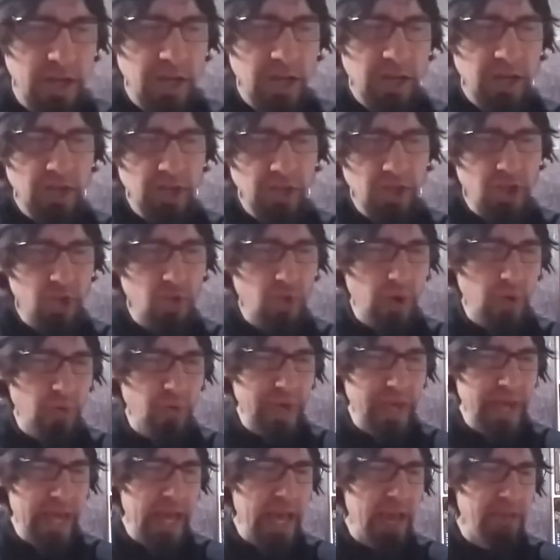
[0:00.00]
Look what
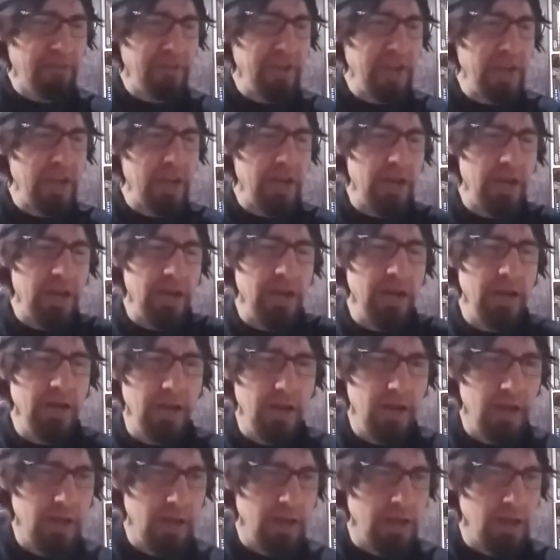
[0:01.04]
we have here.
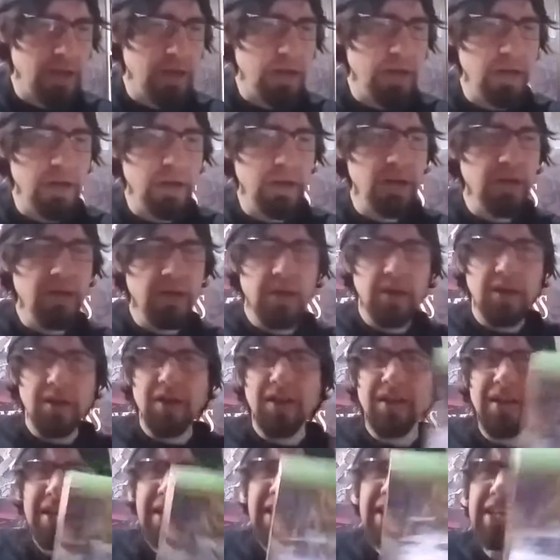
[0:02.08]

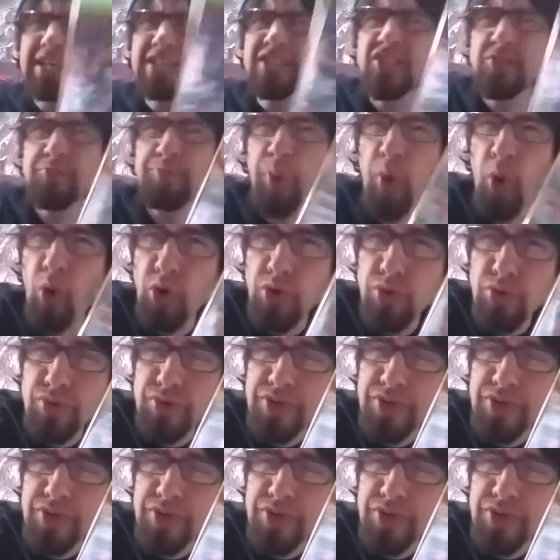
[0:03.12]
It's Portal